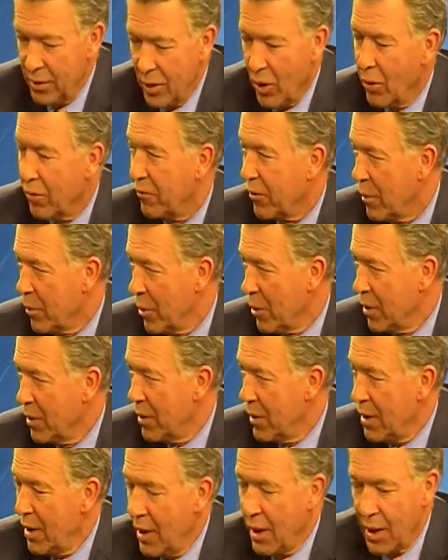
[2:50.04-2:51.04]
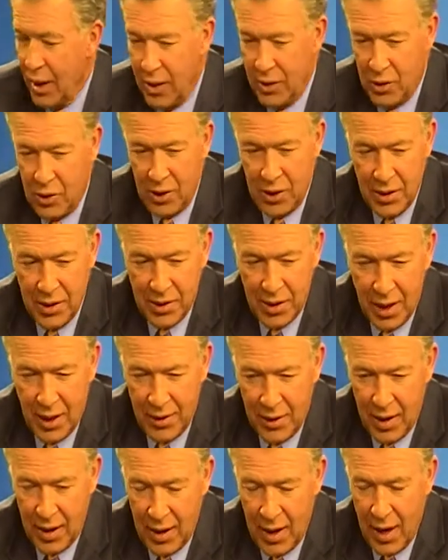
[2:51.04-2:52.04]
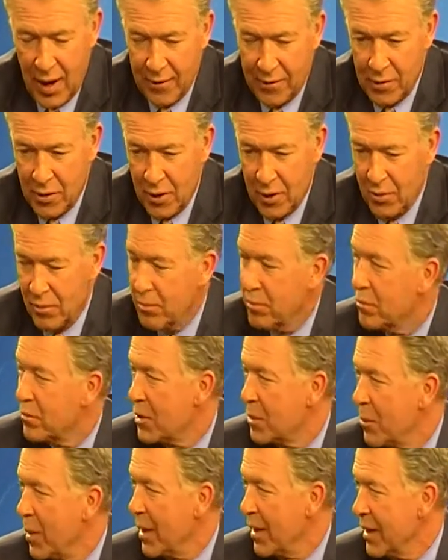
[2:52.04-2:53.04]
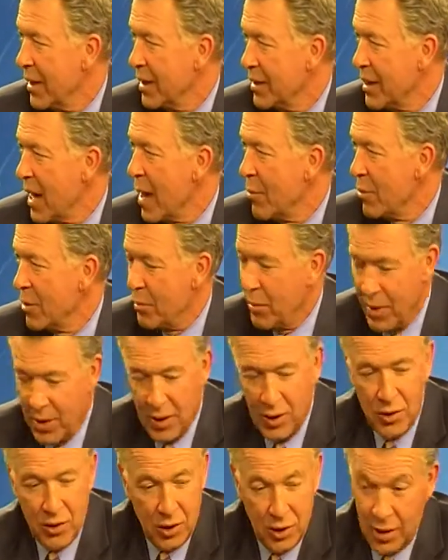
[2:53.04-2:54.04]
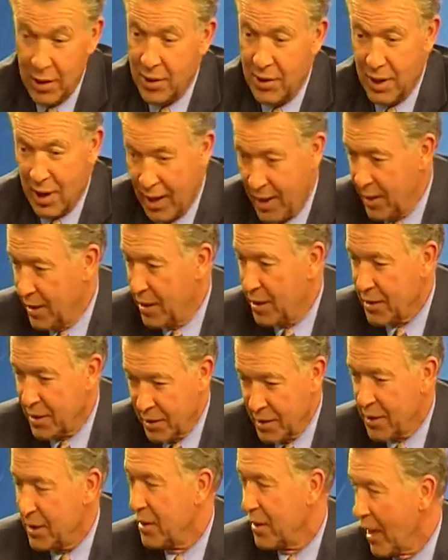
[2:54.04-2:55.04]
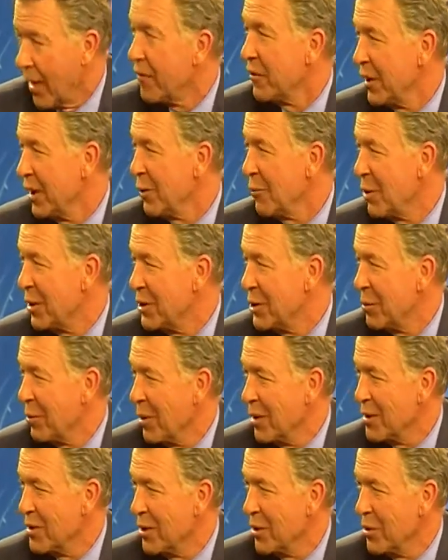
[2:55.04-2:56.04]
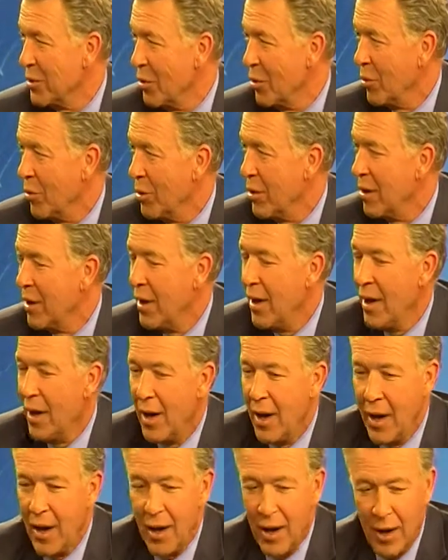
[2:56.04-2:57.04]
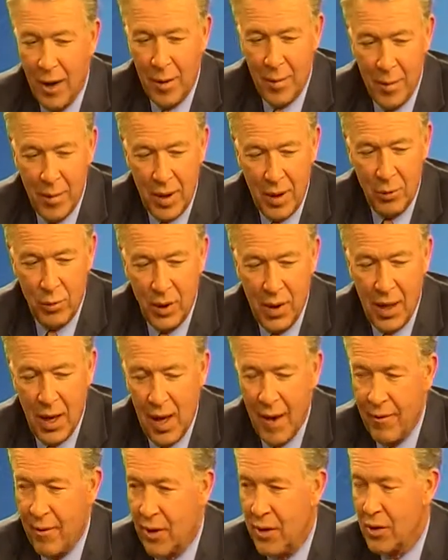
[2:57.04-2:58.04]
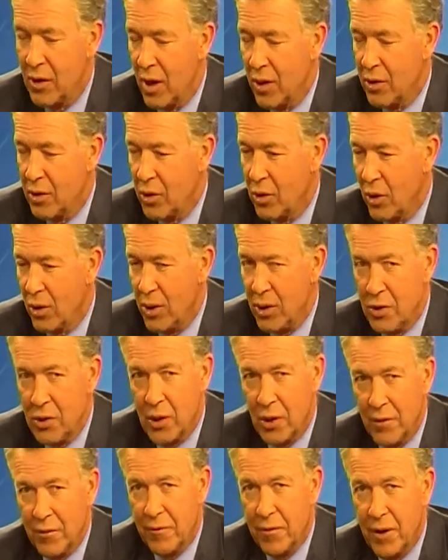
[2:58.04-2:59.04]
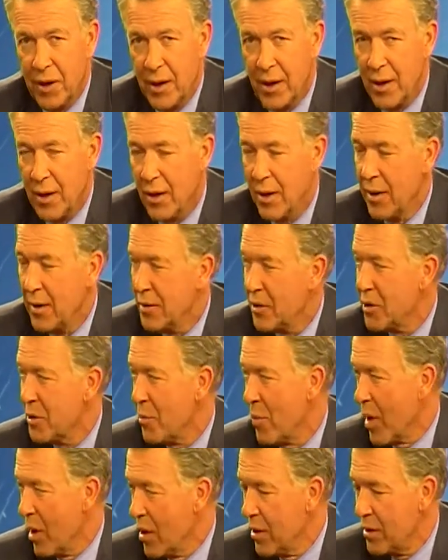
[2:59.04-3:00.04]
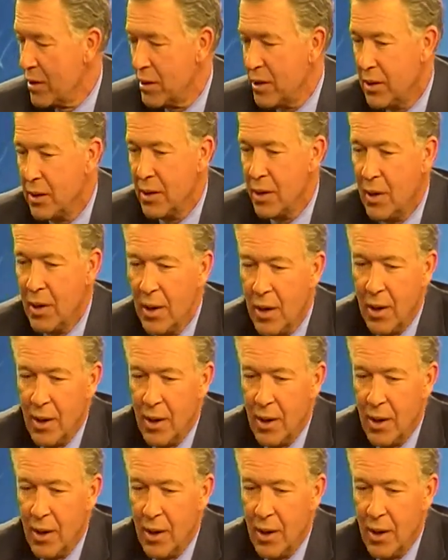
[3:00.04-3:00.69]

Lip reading: note from her. And she said that after spending that time with me, she decided this is definitely what she wants to do. And we have a shortage of smart,